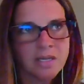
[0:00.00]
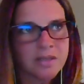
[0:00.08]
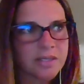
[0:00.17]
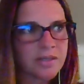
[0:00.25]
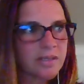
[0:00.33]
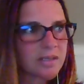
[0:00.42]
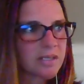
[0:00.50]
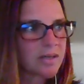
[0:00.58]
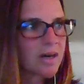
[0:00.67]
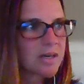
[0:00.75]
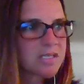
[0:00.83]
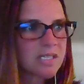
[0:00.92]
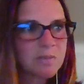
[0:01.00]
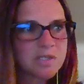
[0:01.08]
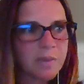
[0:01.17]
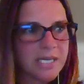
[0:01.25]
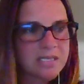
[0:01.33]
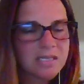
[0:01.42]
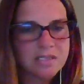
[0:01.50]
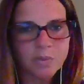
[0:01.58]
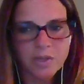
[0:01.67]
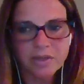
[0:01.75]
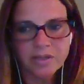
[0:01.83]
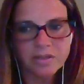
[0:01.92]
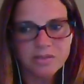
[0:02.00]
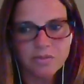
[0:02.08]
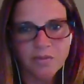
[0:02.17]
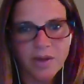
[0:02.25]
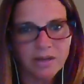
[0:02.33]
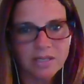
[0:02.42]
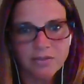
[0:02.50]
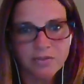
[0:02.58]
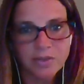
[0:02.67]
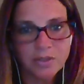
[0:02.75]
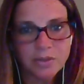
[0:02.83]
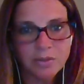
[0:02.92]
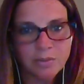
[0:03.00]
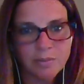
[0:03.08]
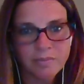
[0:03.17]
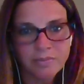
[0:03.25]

are some spaces where there's very few